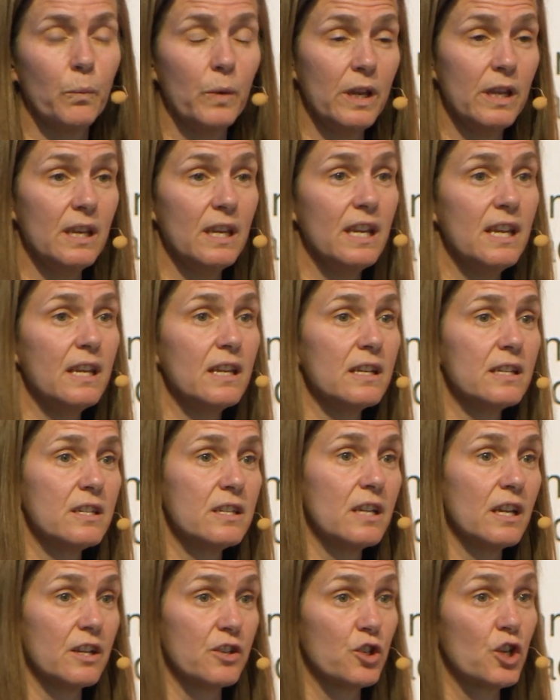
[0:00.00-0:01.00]
we
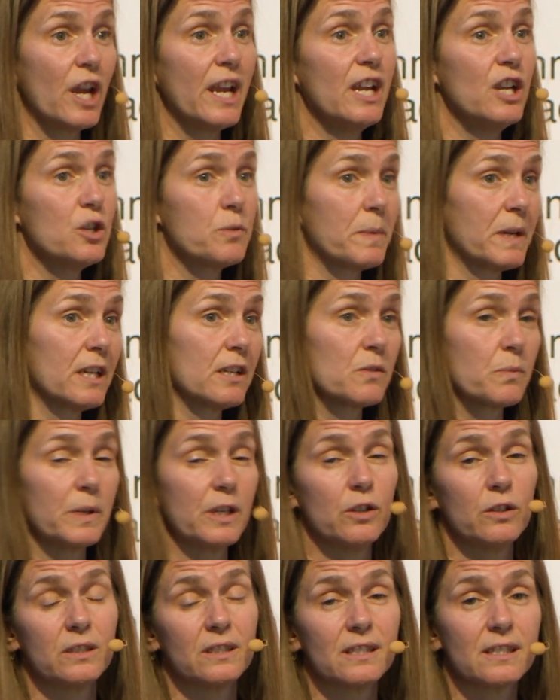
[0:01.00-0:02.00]
needed a change because we
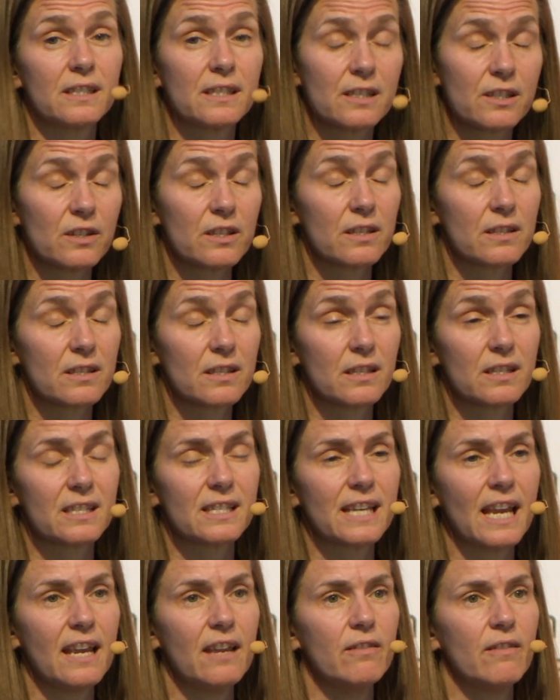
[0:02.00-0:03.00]
couldn't
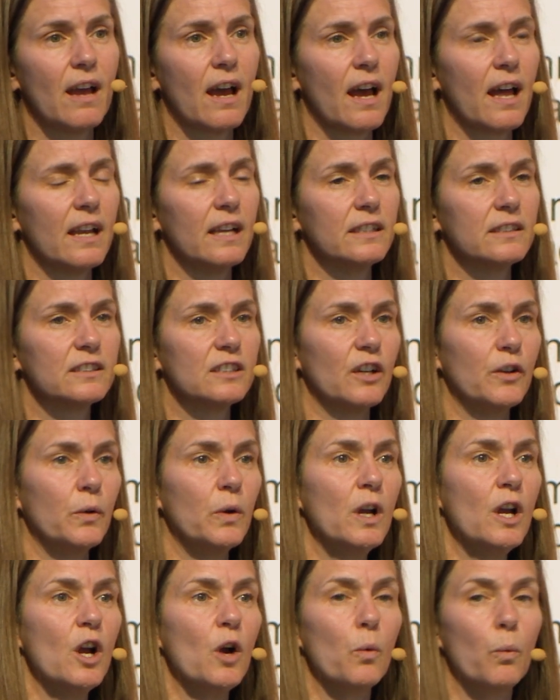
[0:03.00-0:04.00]
sustain that. And so
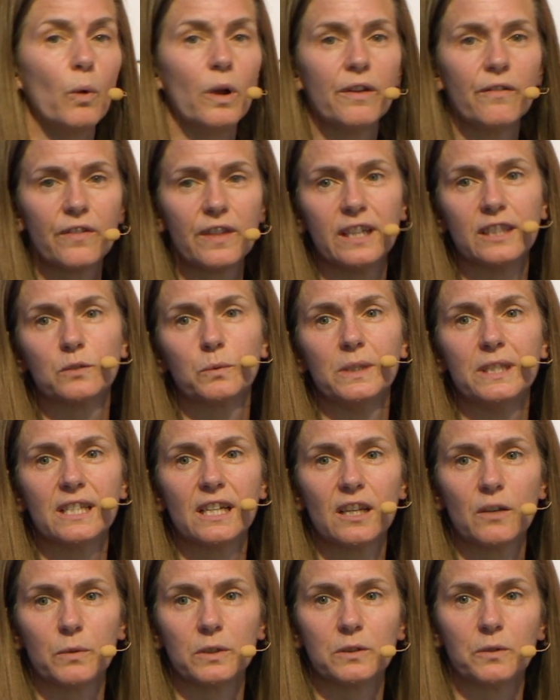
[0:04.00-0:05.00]
one of the things we
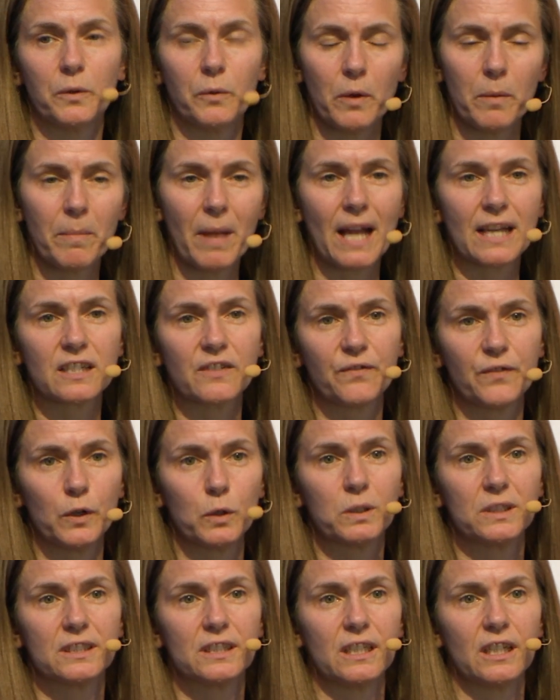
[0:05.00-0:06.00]
did was we went back to
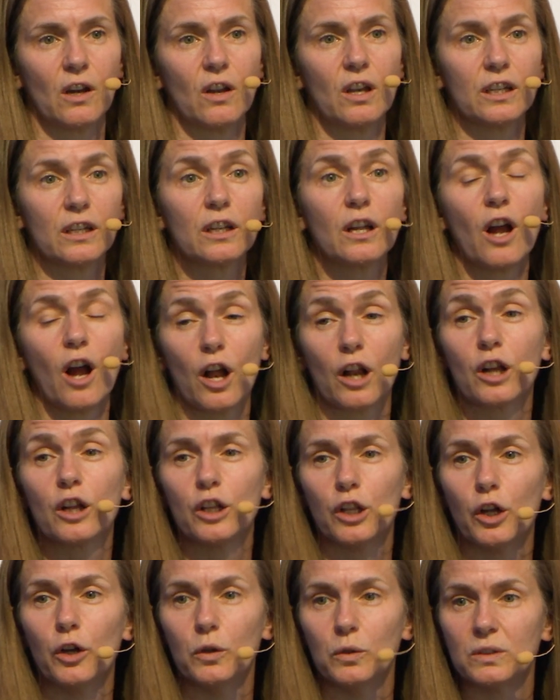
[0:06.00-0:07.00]
focusing on, on
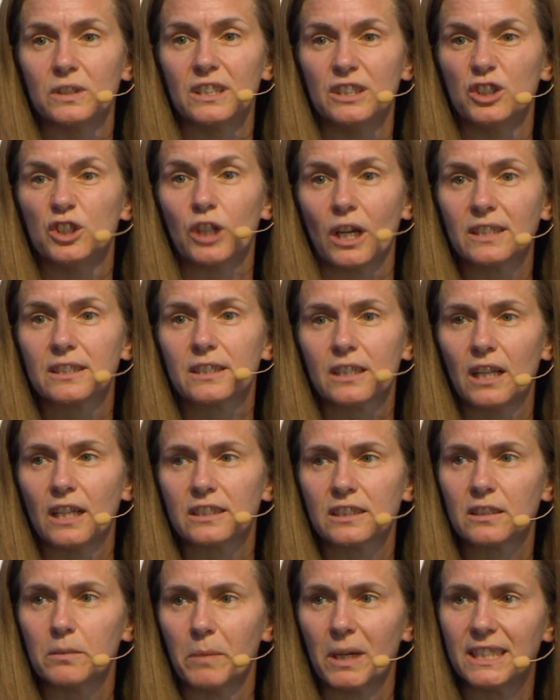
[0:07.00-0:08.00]
clothes and just
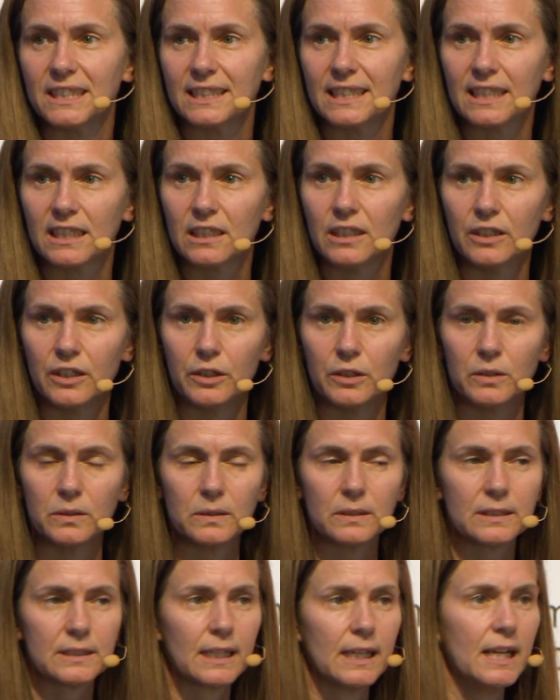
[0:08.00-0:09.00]
customizing
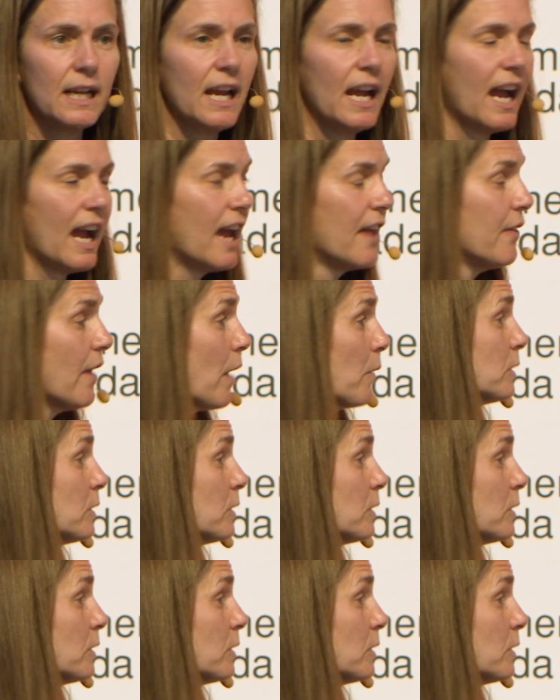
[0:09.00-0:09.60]
clothes. And that